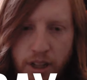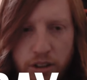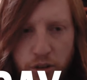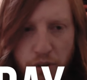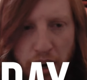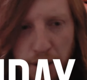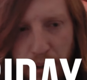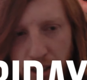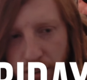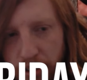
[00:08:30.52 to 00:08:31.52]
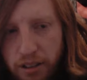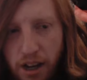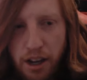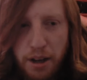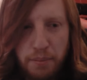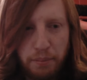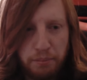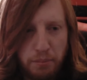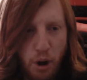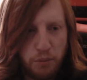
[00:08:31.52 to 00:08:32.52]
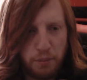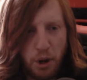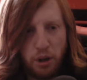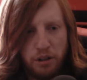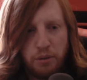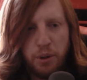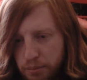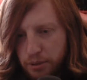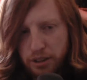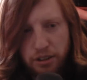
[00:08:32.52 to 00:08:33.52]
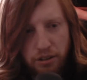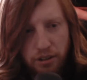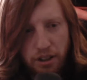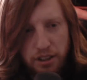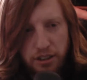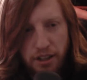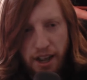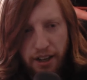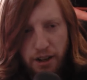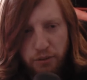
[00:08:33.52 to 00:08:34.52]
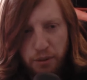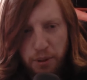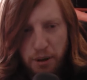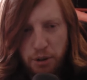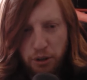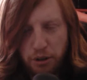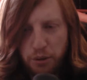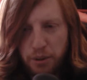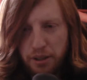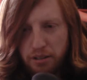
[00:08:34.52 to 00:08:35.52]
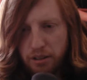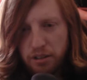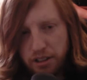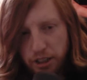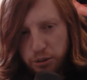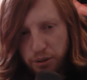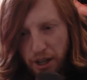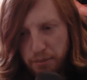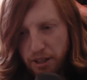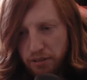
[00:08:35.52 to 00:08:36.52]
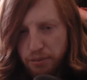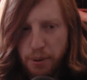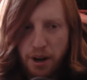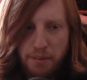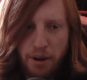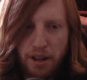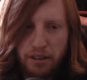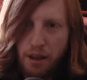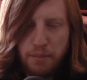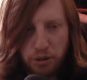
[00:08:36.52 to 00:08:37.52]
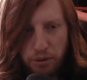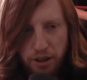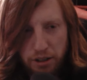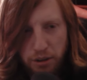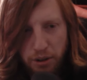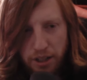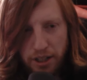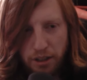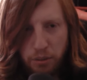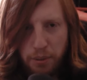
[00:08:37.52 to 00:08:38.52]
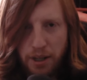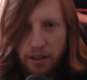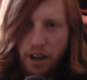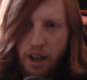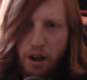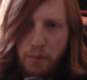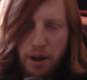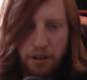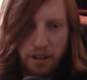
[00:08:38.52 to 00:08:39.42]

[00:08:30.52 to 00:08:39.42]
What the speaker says: So Friday means I'm home early from work, just gonna hang out for a bit. I'm not gonna do any scheduled game dev, but I might mess around in Unity a little bit. I might